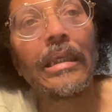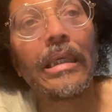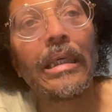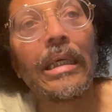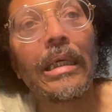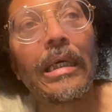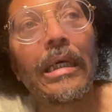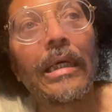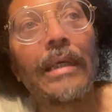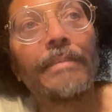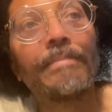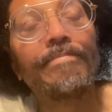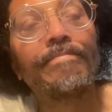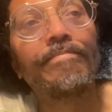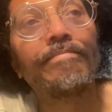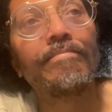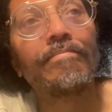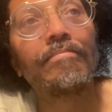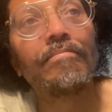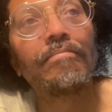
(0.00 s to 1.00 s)
In
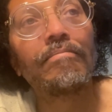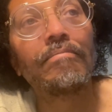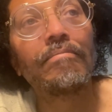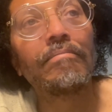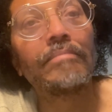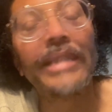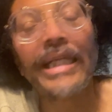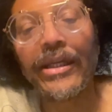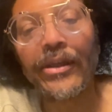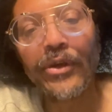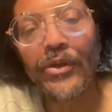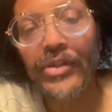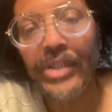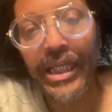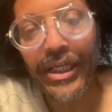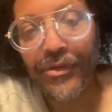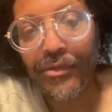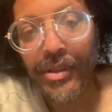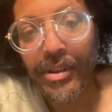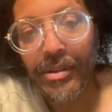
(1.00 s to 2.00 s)
whose
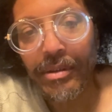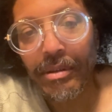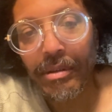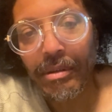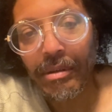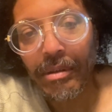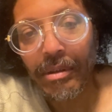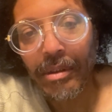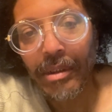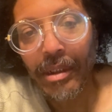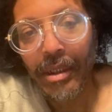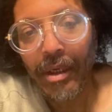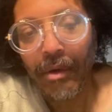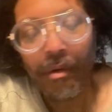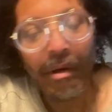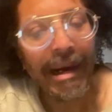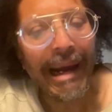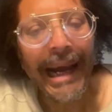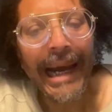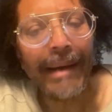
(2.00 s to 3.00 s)
interest?
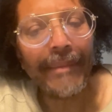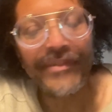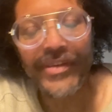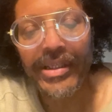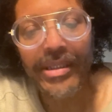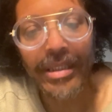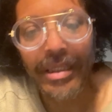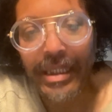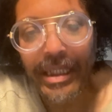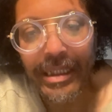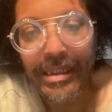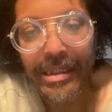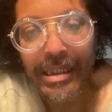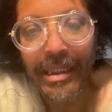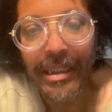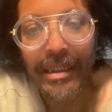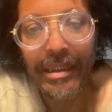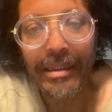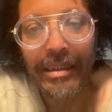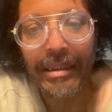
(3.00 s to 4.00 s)
Well, obviously, it's
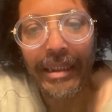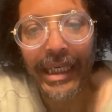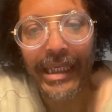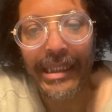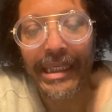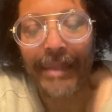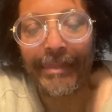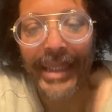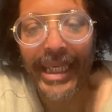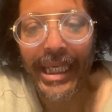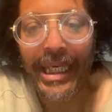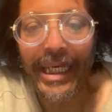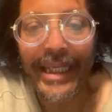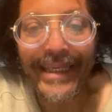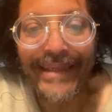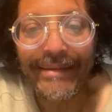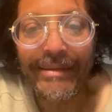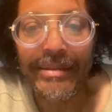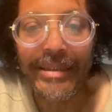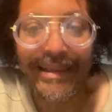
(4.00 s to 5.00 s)
the economic
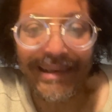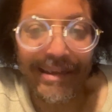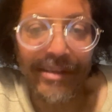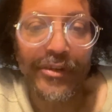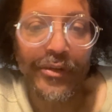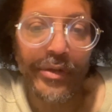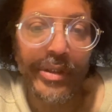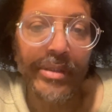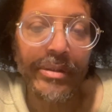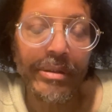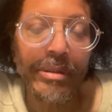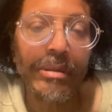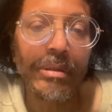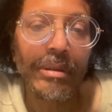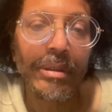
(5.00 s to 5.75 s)
elite's interest,